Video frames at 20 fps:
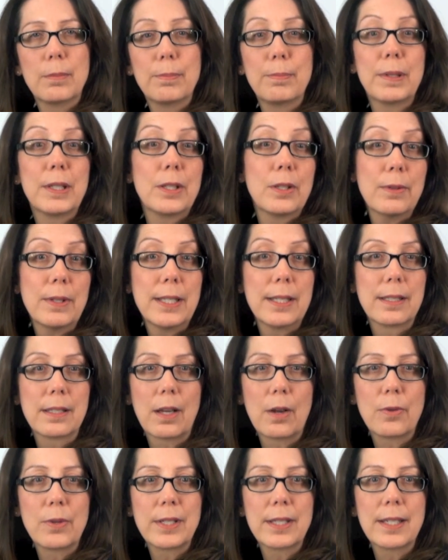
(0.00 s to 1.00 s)
but doing
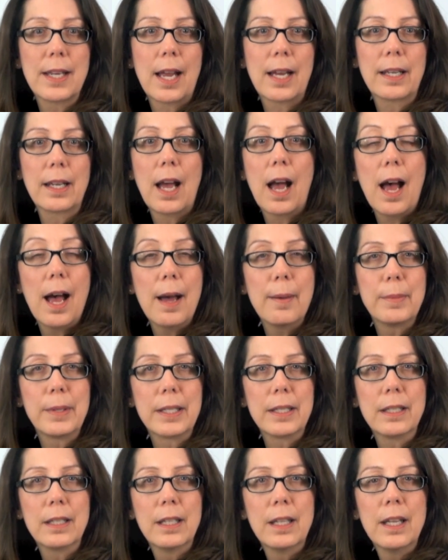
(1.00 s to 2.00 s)
so is not
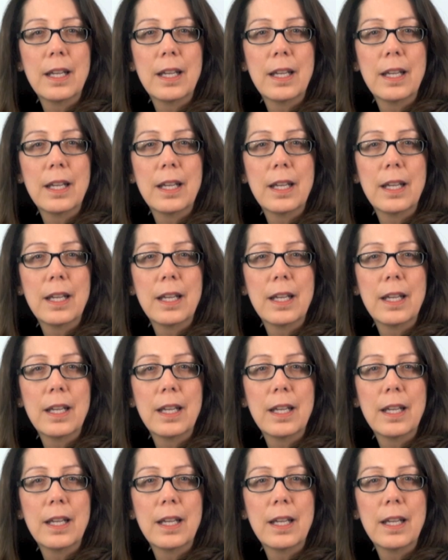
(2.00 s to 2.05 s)
common